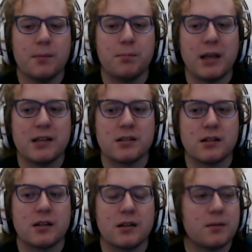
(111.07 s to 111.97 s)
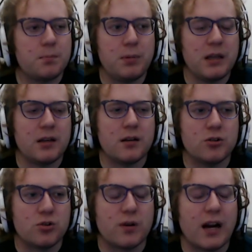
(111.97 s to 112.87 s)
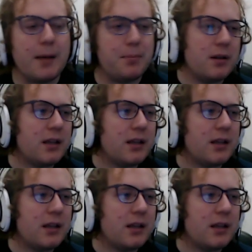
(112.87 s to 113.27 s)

basic big drop.